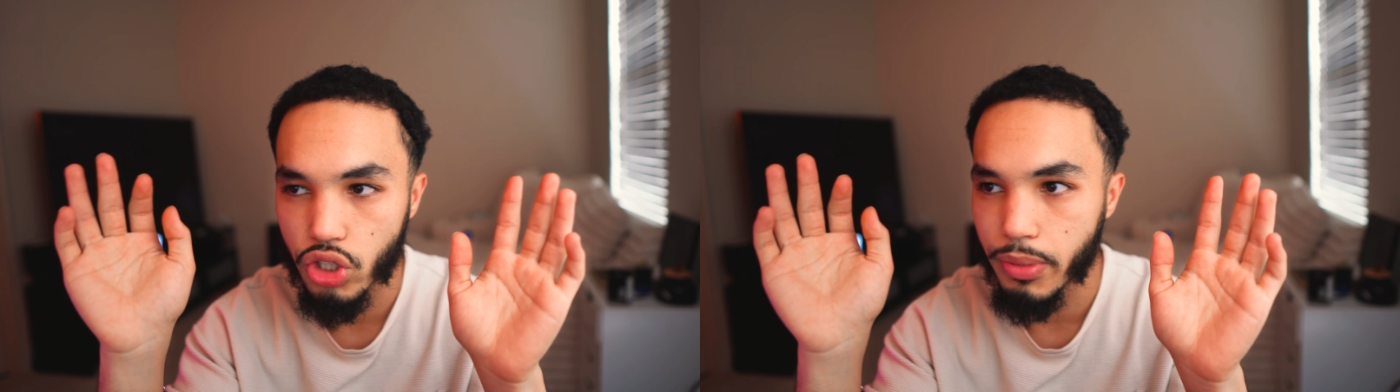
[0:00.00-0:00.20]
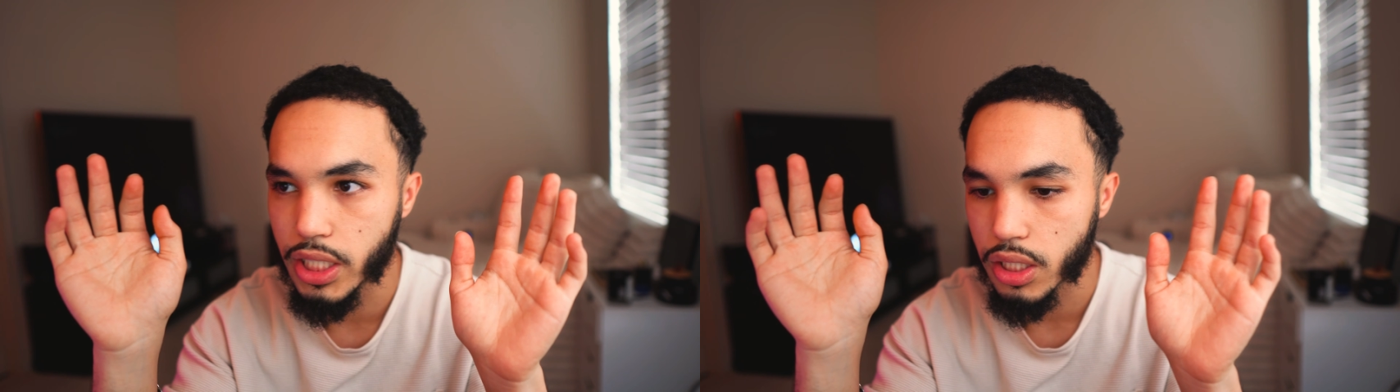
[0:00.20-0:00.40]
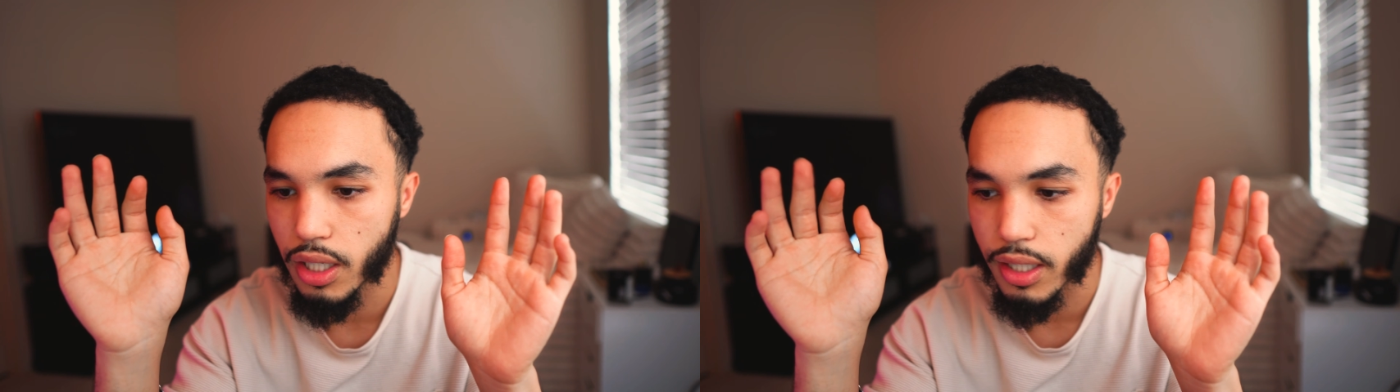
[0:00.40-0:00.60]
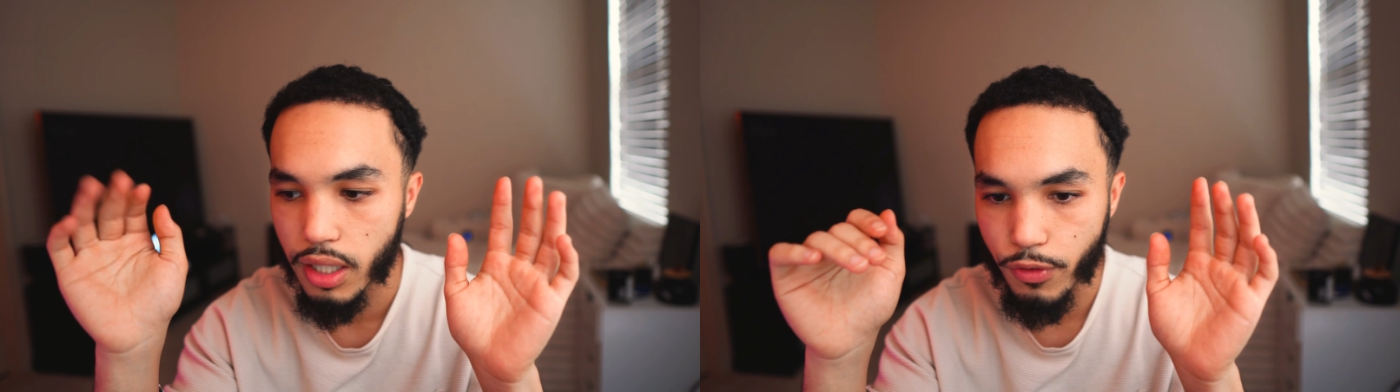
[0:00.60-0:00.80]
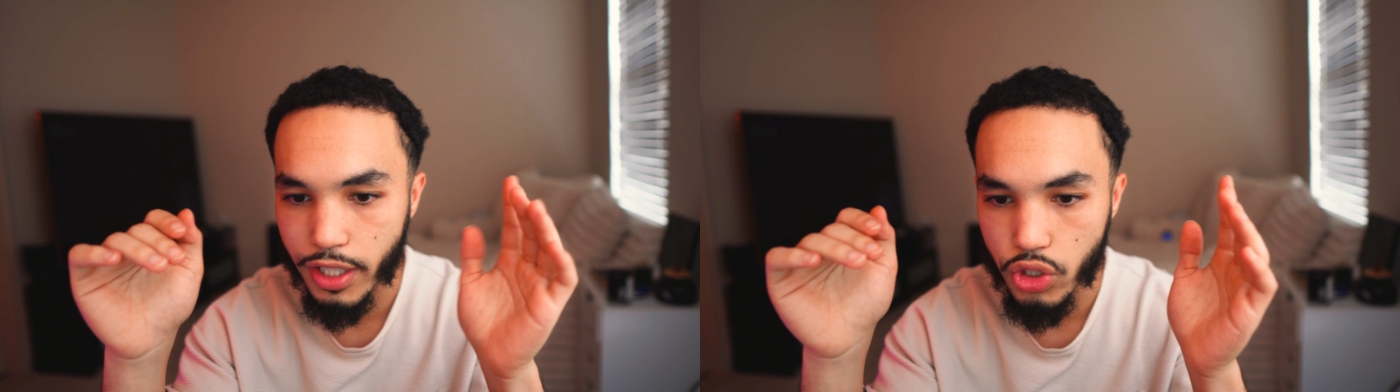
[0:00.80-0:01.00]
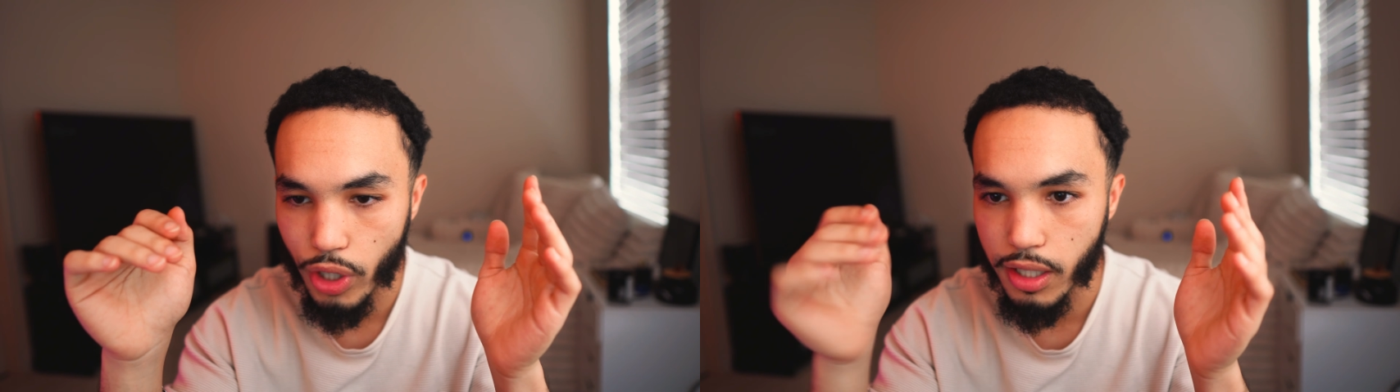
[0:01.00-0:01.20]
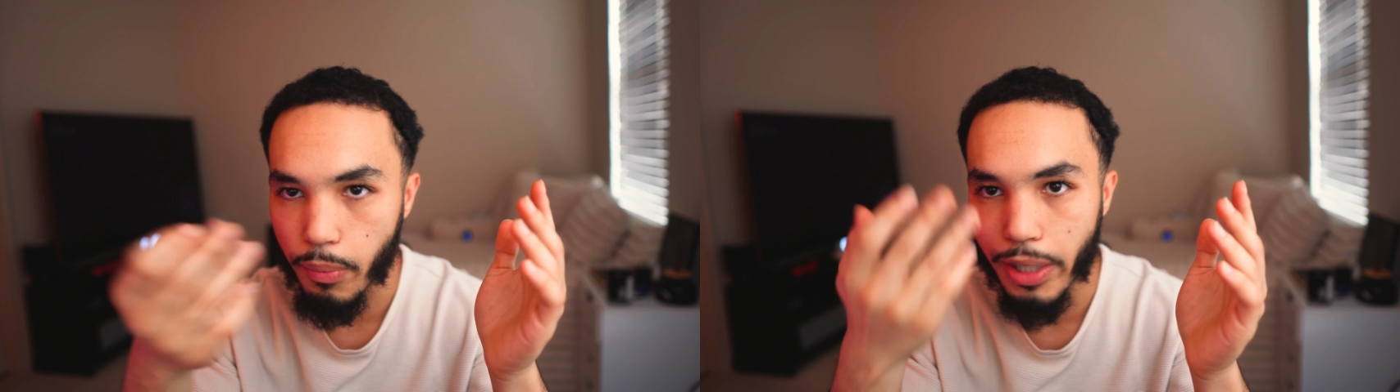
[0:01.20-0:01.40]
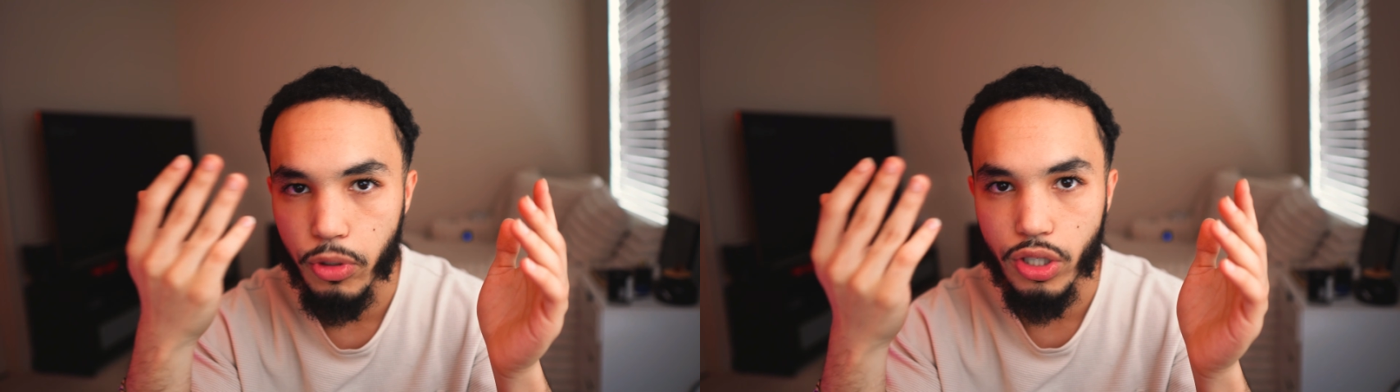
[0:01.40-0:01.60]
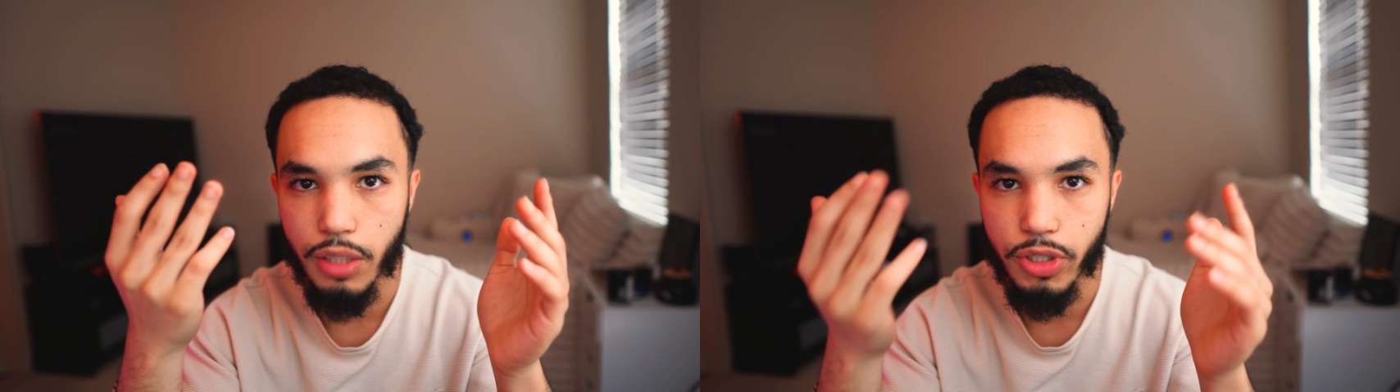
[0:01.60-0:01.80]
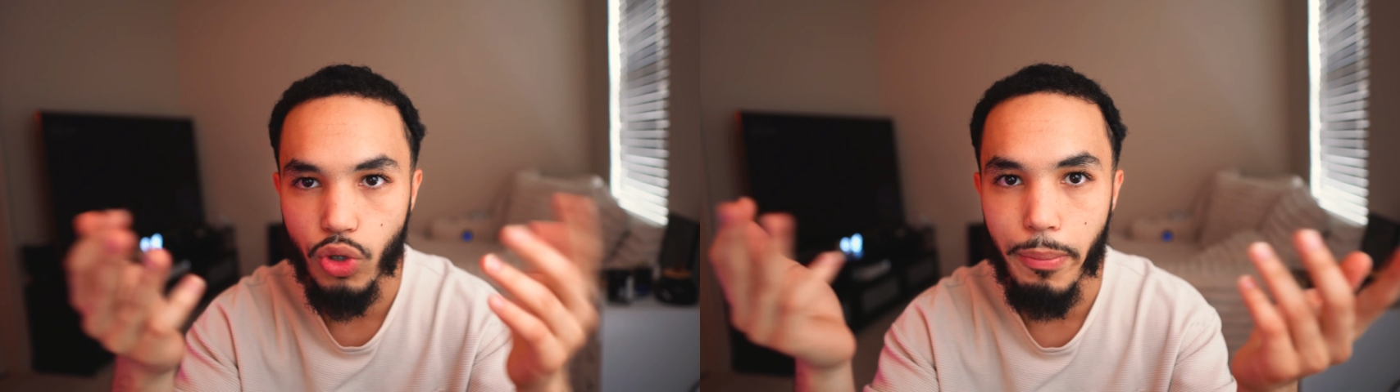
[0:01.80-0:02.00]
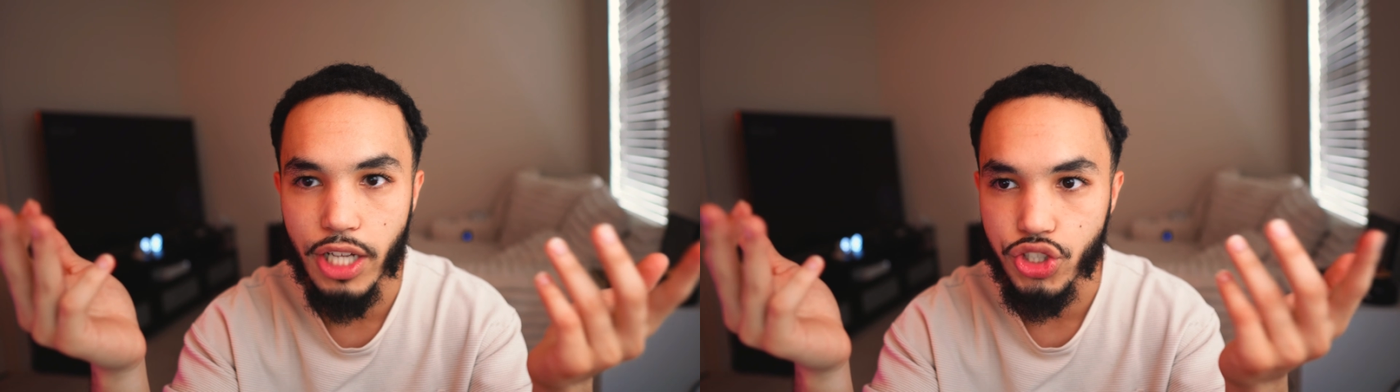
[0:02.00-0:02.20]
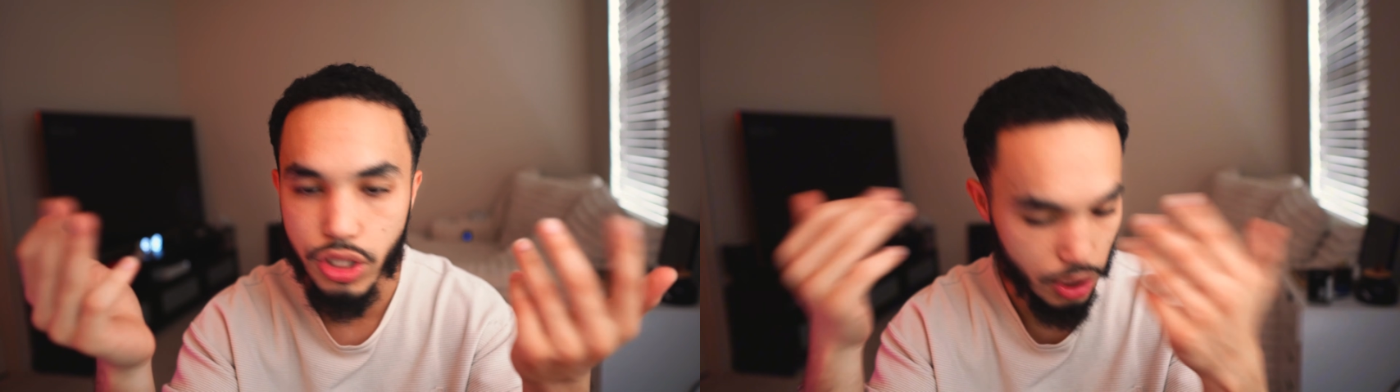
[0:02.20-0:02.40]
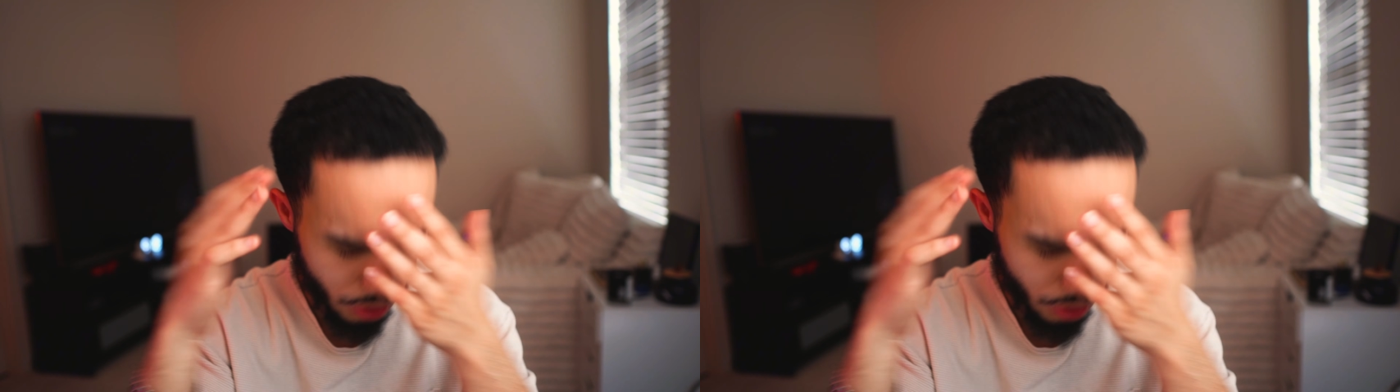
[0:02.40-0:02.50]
Beast, like freaking trading a paperclip into a mansion. Like we're